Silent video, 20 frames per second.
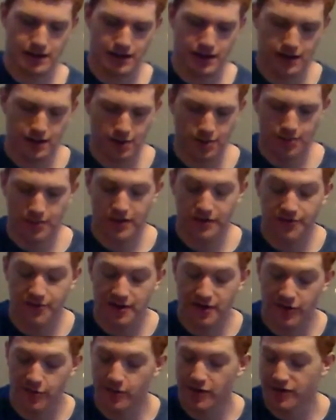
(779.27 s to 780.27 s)
If
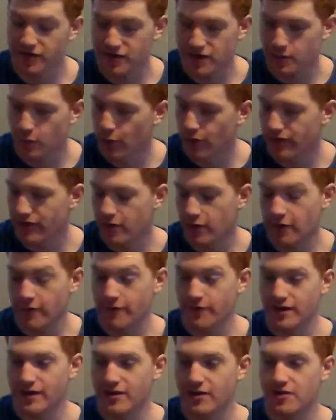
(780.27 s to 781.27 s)
you guys want to see more guitar
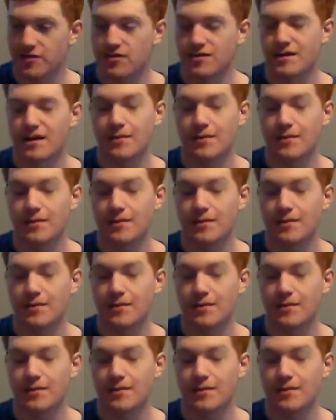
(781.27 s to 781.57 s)
videos,